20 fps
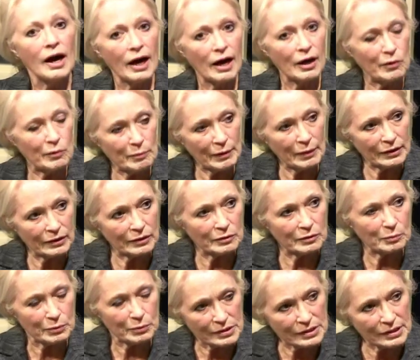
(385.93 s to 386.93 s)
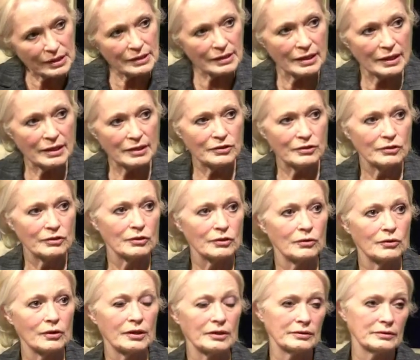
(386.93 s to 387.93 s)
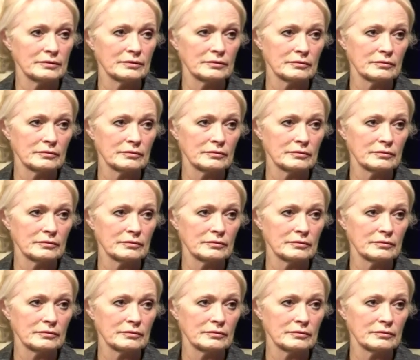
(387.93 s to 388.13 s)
How am I going to present that to the court?